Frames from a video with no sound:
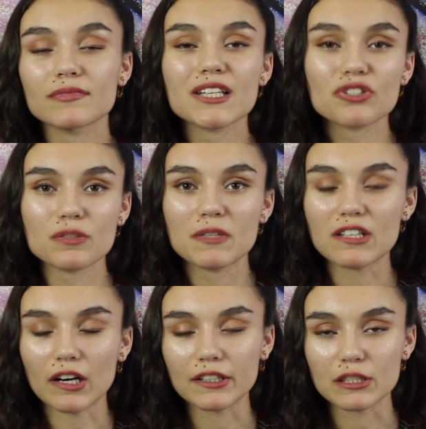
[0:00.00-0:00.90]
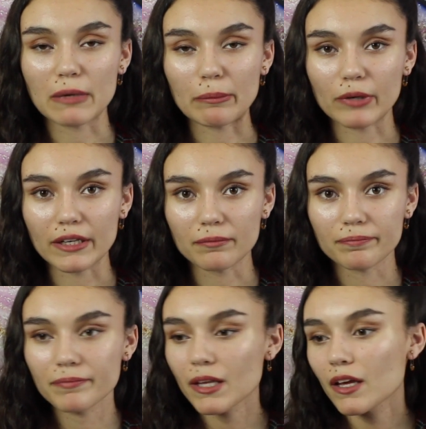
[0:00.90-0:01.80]
That's just me talking to my brain.
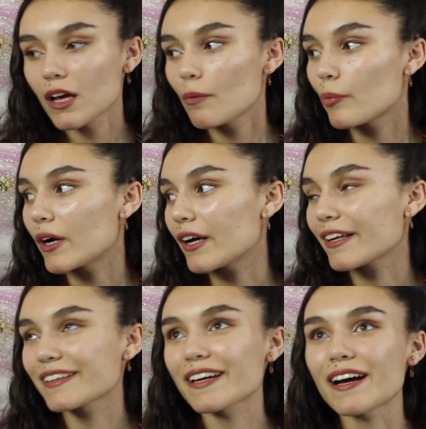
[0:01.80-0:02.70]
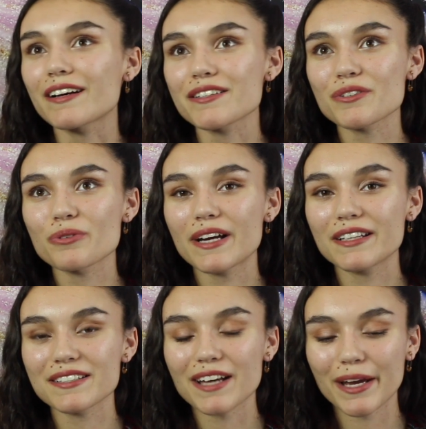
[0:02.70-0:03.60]
But yeah, so
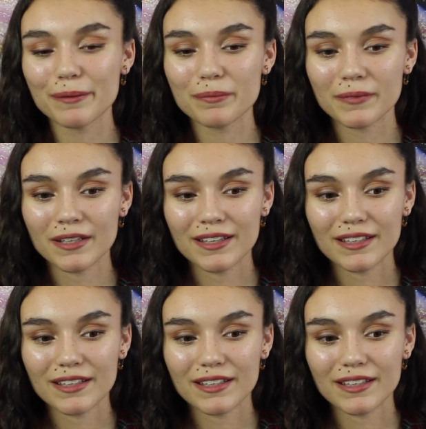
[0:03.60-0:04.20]
anytime